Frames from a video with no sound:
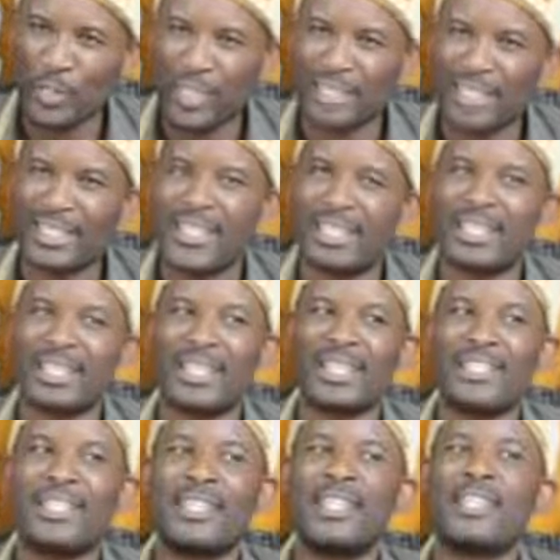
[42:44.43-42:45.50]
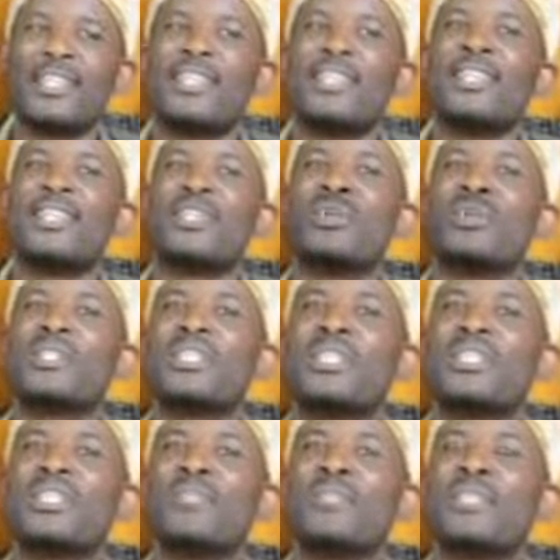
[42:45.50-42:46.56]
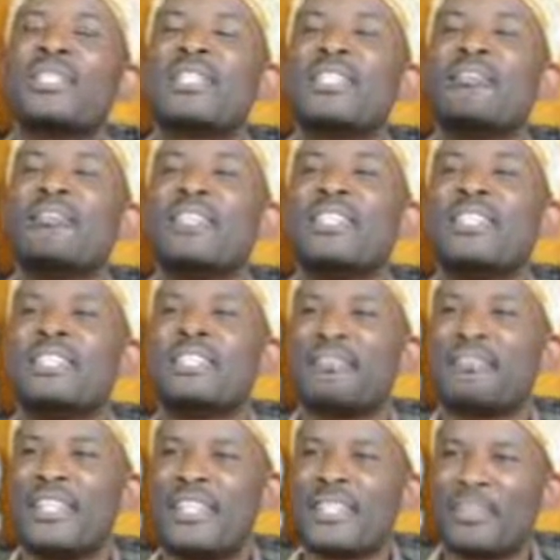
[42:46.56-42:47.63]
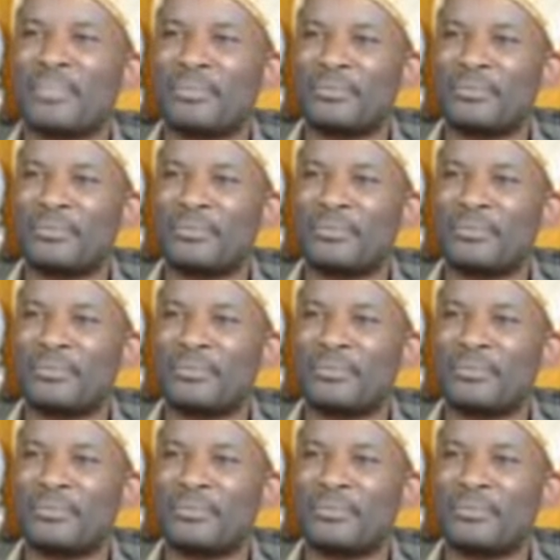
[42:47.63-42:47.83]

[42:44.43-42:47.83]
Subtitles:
it says that he will send them a savior and a defender.